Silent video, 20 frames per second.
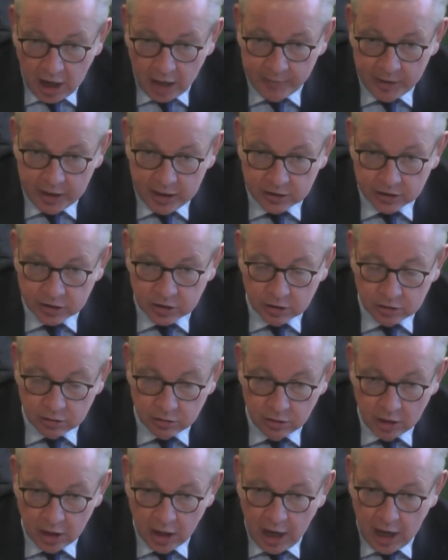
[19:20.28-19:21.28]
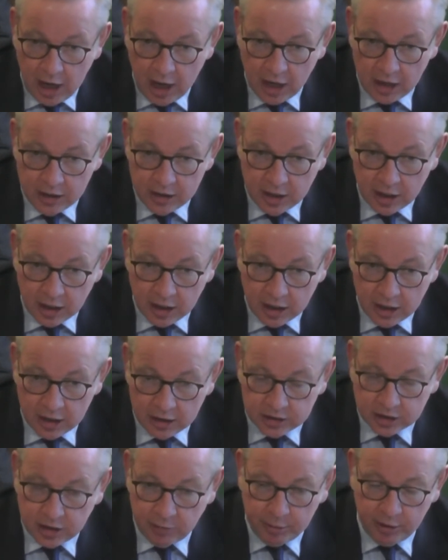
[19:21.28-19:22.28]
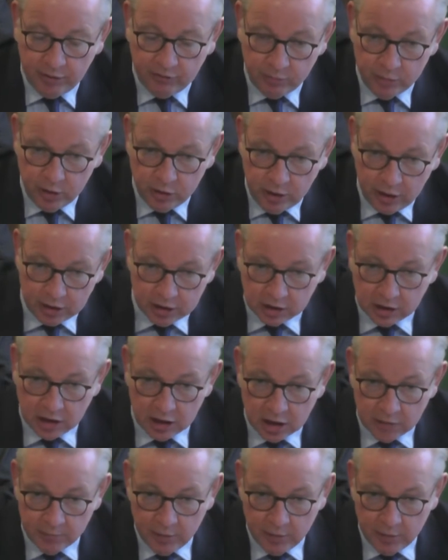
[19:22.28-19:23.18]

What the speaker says: is to separate from the United Kingdom